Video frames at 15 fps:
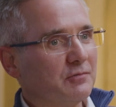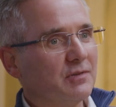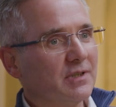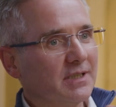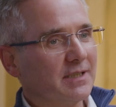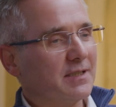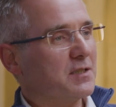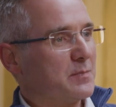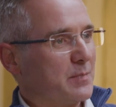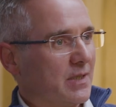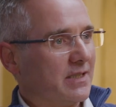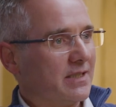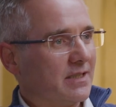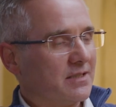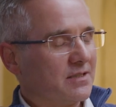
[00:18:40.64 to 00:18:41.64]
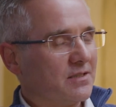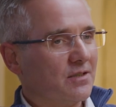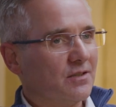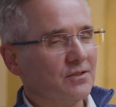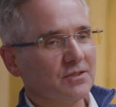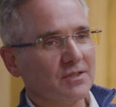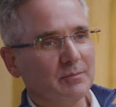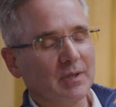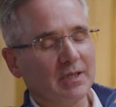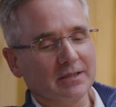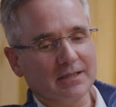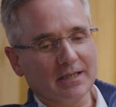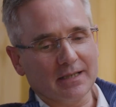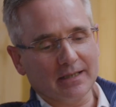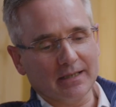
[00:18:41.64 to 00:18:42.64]
really gives me a kickstart to my
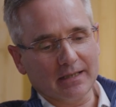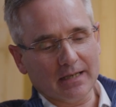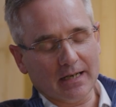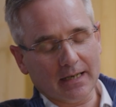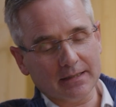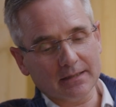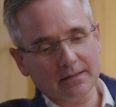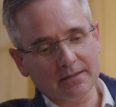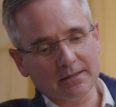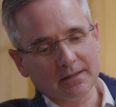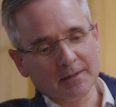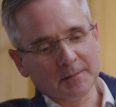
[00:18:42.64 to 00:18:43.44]
day. And